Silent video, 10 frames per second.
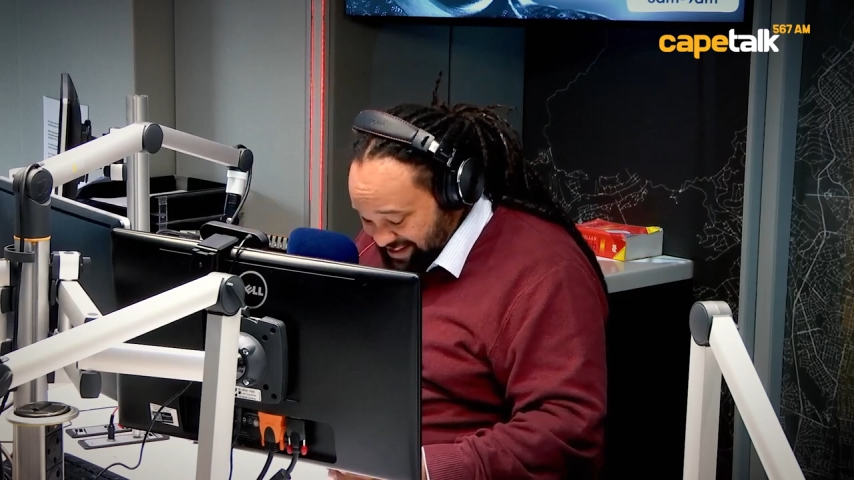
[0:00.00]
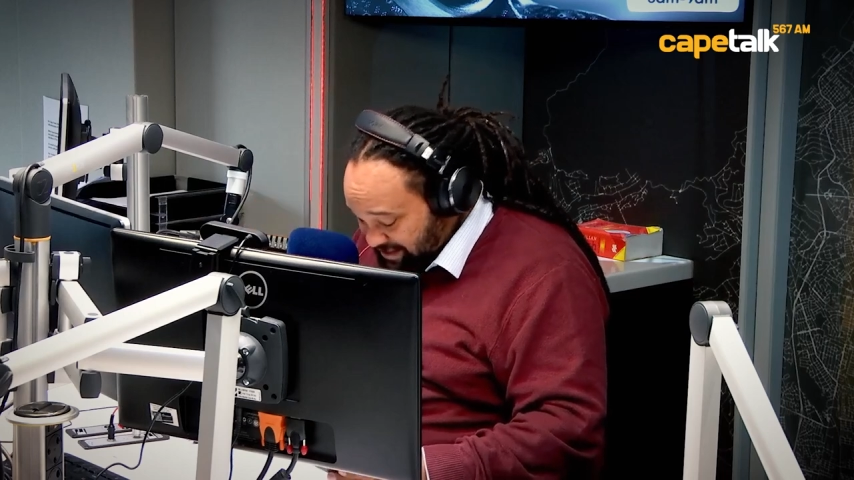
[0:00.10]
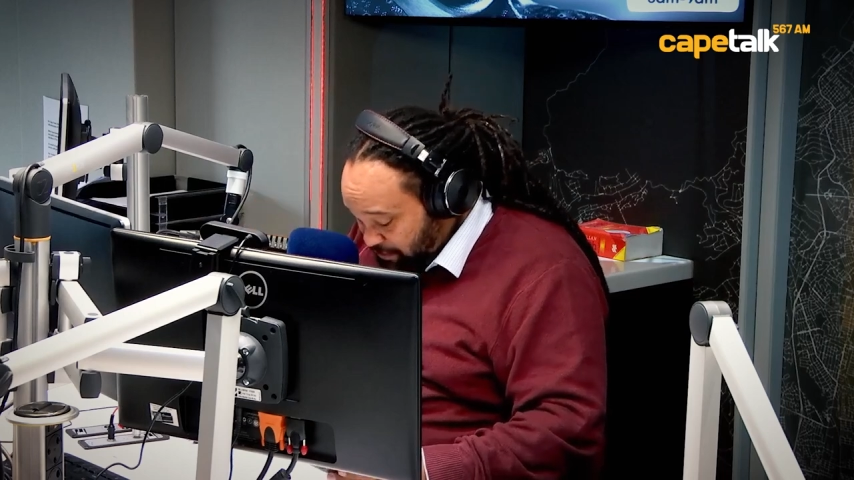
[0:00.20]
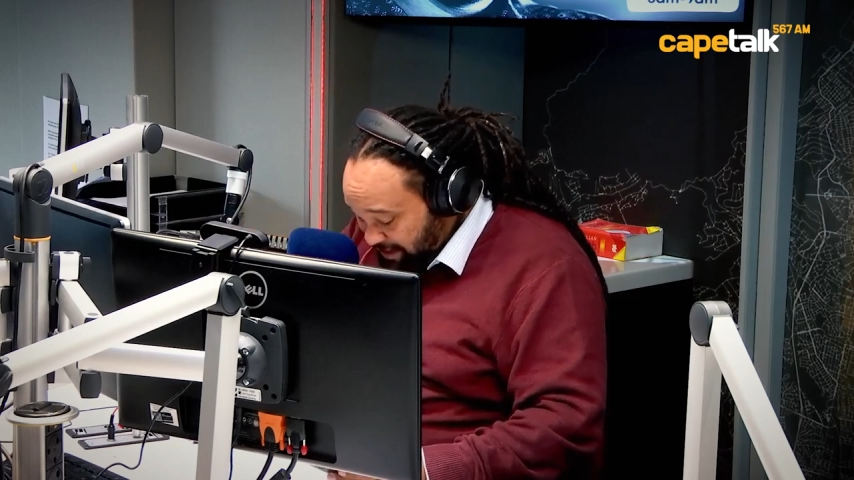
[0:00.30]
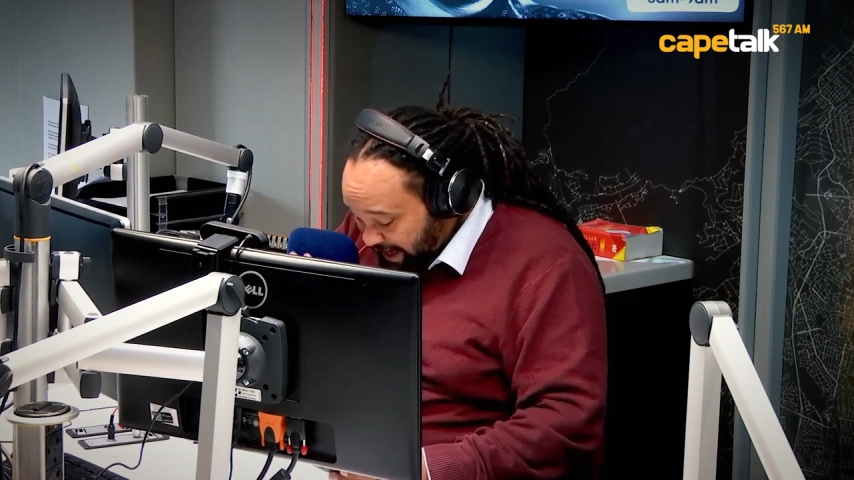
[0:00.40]

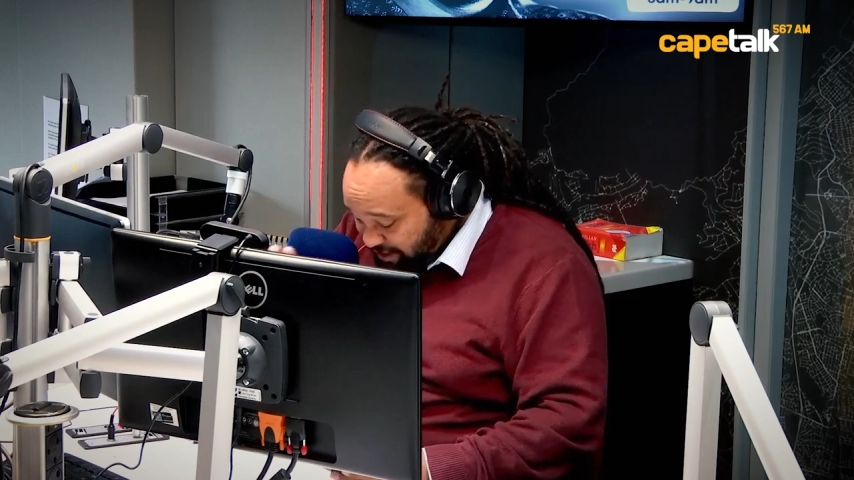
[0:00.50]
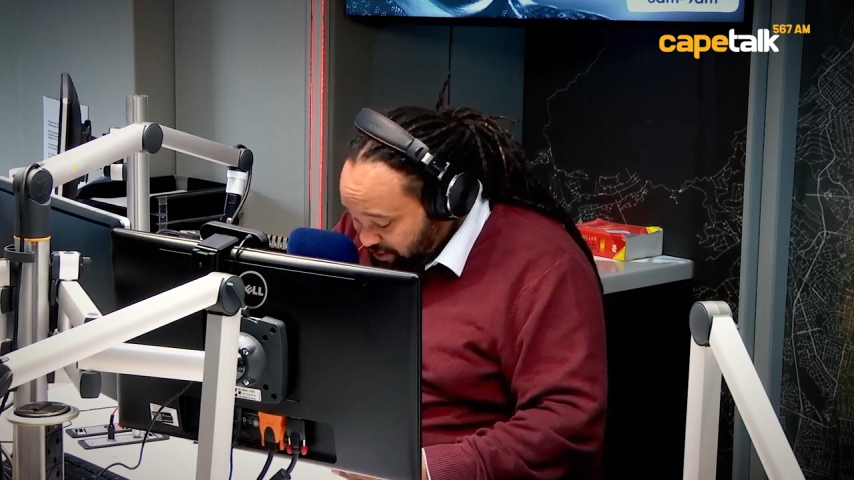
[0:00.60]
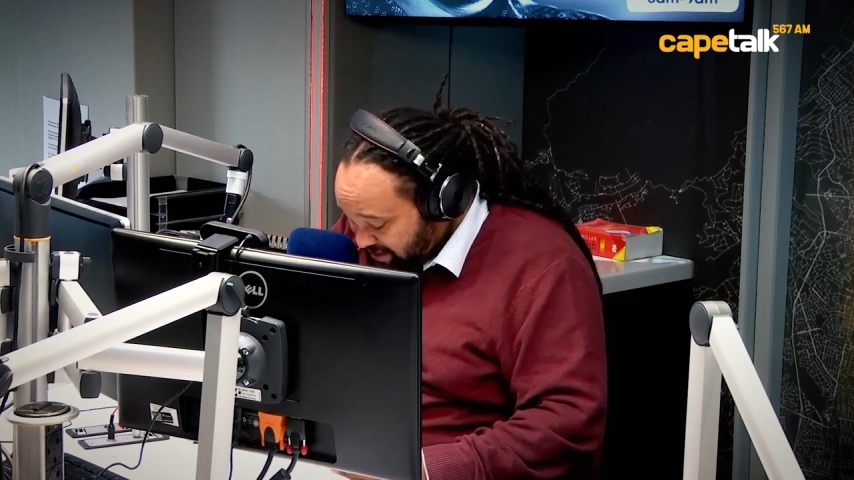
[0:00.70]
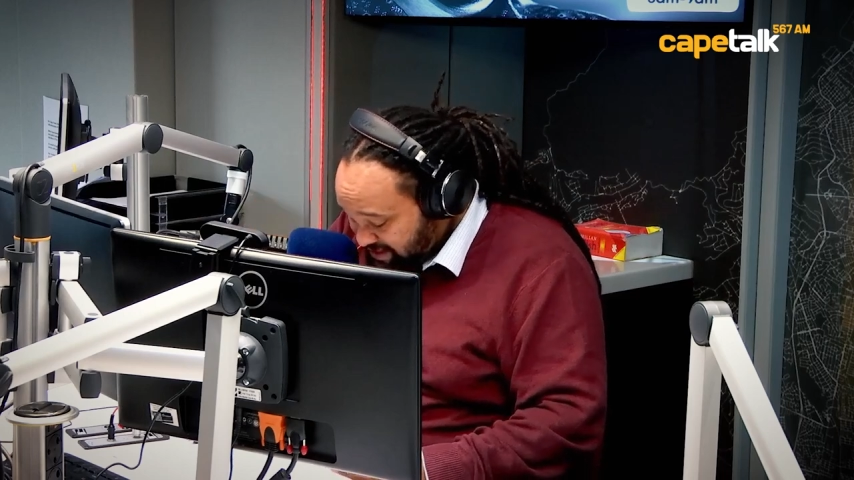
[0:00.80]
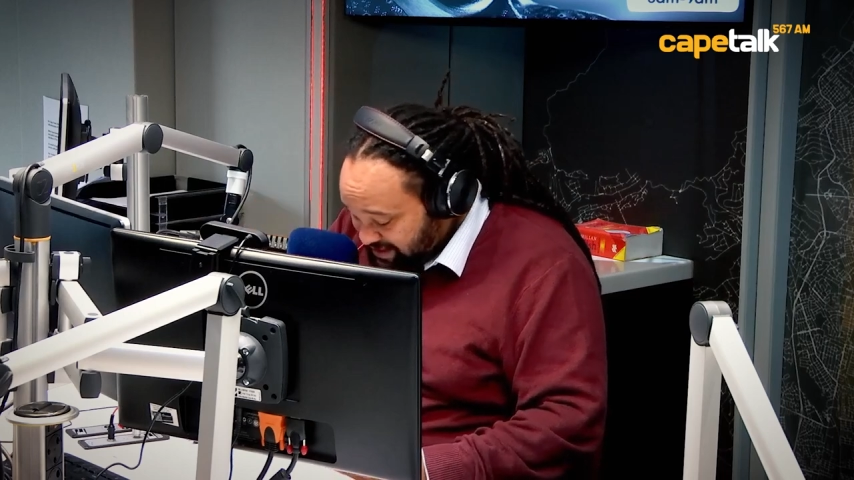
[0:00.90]
so he
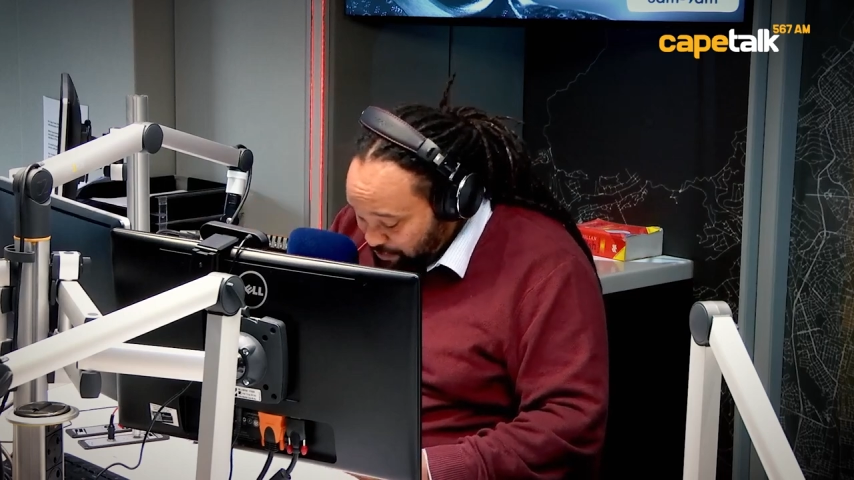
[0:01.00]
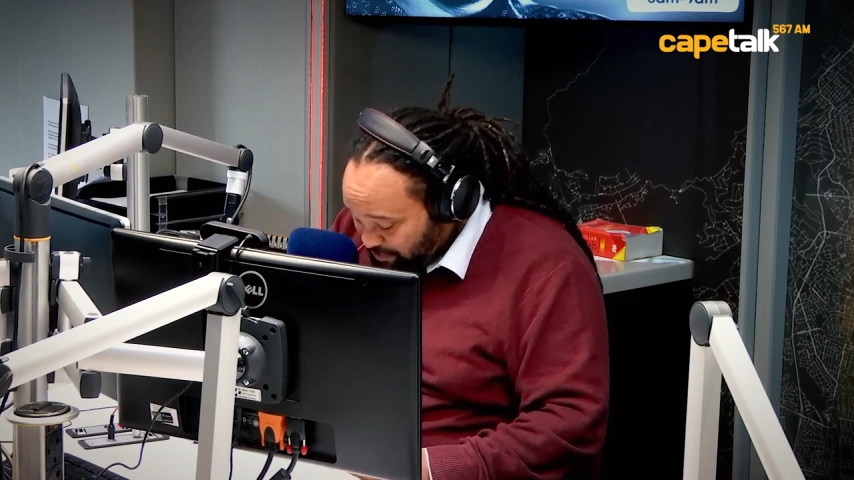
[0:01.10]
actually has no